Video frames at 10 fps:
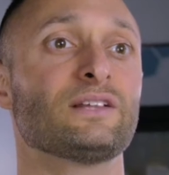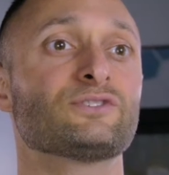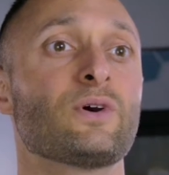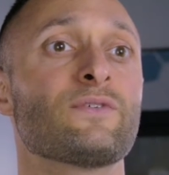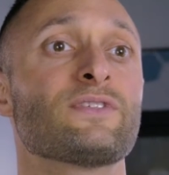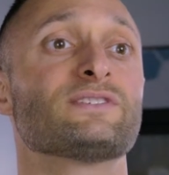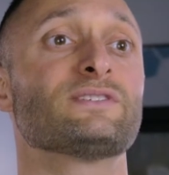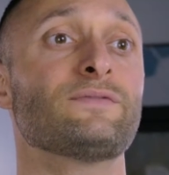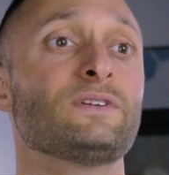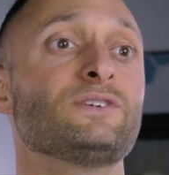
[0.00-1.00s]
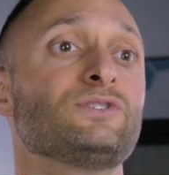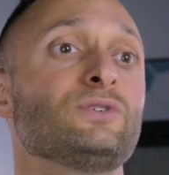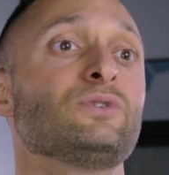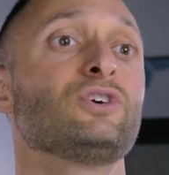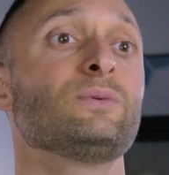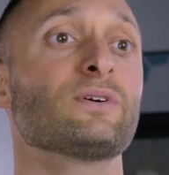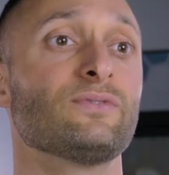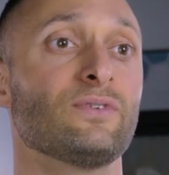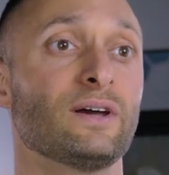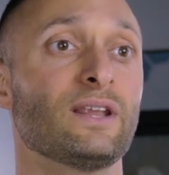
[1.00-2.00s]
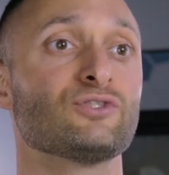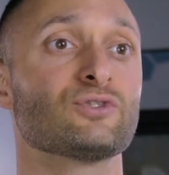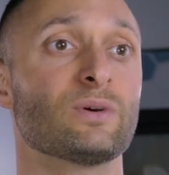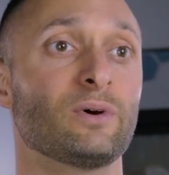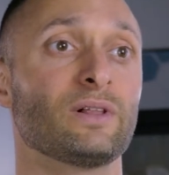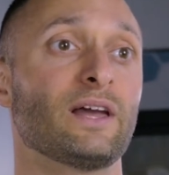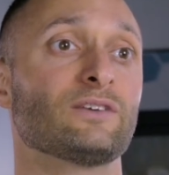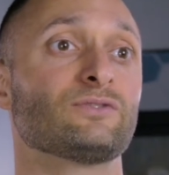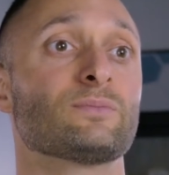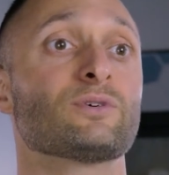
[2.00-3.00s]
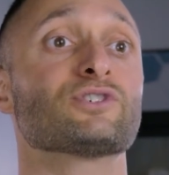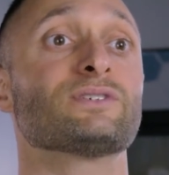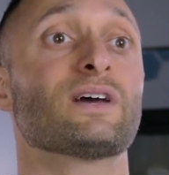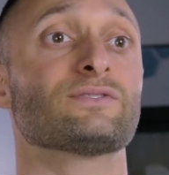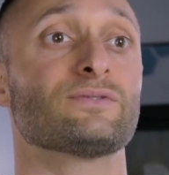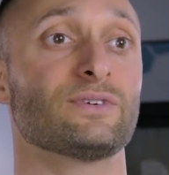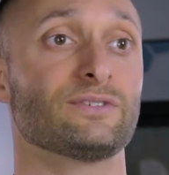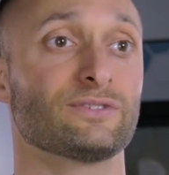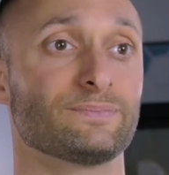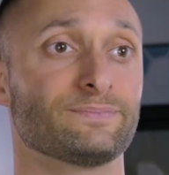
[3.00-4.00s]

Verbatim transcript: let's go over the seventy-two cubic foot triple glass door merchandiser freezer.